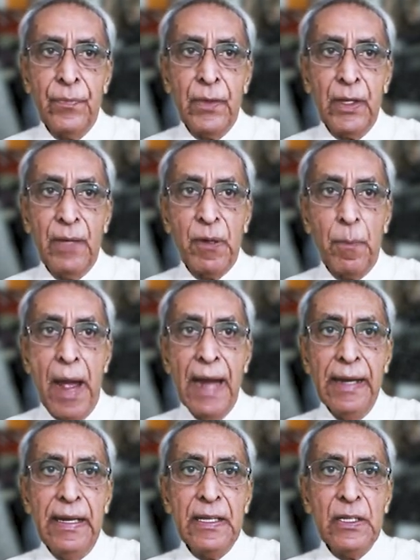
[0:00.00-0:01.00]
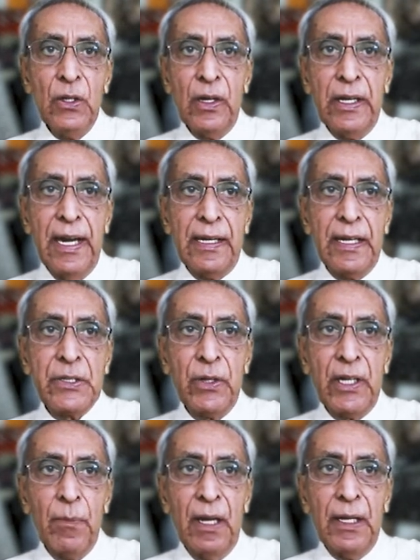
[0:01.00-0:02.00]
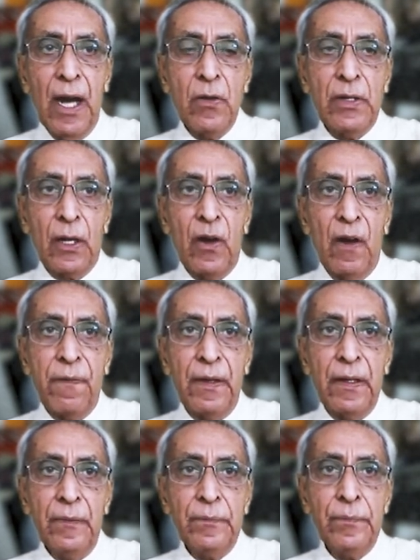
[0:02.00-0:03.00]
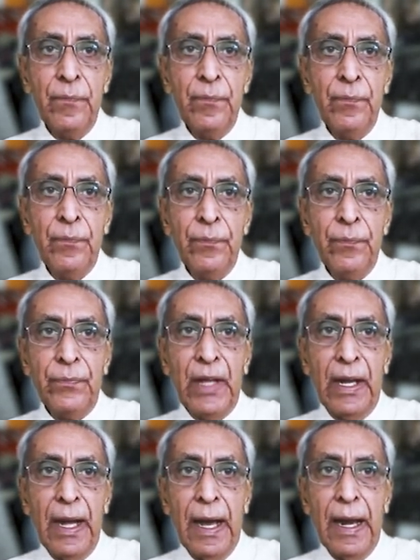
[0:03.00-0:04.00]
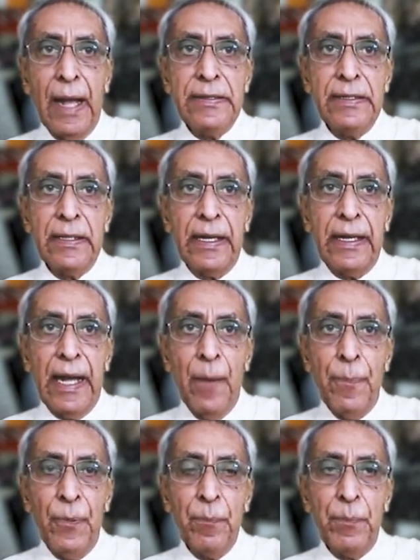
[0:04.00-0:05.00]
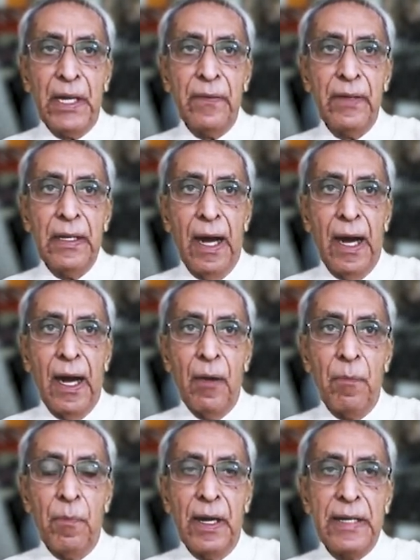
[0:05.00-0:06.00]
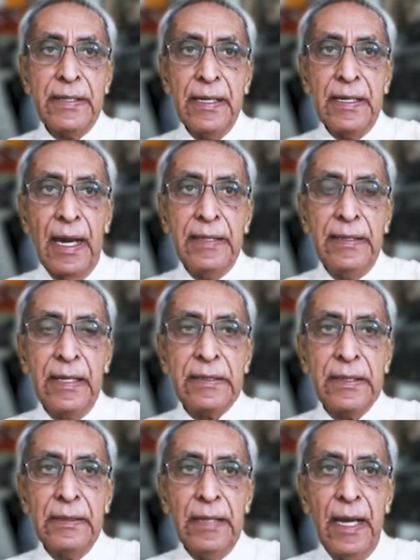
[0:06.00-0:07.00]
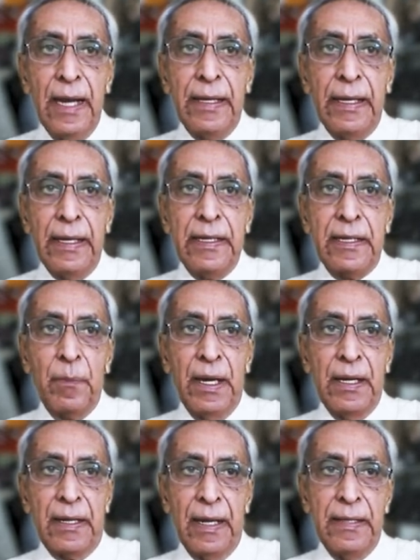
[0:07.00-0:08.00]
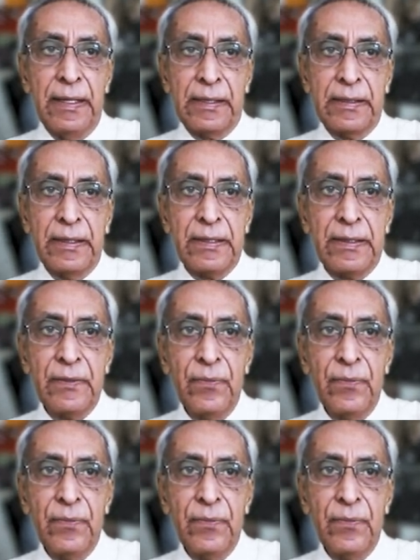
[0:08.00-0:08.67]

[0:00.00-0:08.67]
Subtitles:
If a bank does not get a suitable counter offer, there arises a gap between a merchant transaction and an interbank transactions.